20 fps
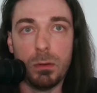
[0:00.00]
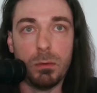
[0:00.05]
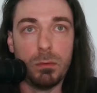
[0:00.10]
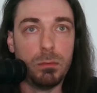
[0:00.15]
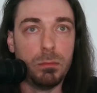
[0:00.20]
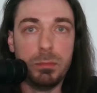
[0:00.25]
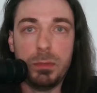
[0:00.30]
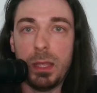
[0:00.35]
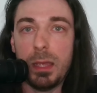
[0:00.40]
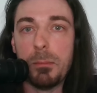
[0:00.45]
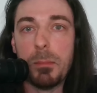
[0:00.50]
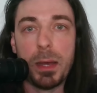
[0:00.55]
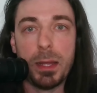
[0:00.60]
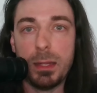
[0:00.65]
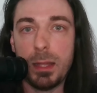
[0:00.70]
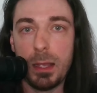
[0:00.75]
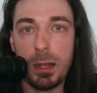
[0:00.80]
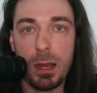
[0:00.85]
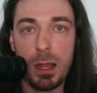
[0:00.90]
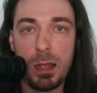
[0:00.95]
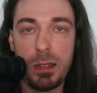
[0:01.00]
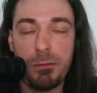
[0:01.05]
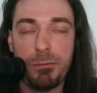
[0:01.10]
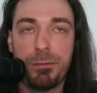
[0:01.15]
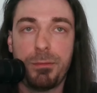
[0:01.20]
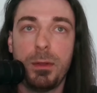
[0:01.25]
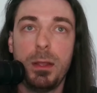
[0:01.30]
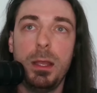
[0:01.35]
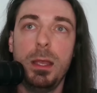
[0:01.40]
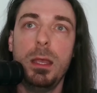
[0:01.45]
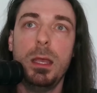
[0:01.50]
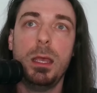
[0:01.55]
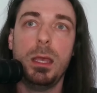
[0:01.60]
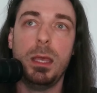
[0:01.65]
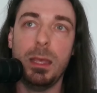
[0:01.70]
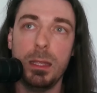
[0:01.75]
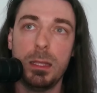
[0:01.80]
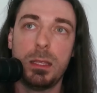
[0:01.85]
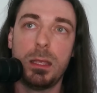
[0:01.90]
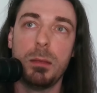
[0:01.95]
day by day life,
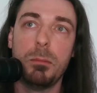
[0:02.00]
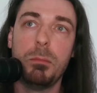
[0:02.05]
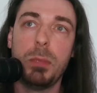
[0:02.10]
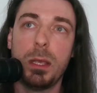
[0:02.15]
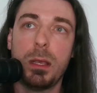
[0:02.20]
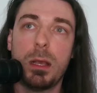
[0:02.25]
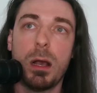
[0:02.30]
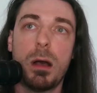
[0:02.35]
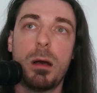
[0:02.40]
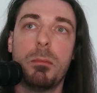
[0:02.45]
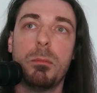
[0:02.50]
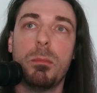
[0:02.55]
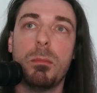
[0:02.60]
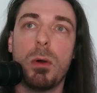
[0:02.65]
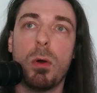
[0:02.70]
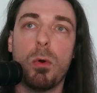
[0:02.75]
it can become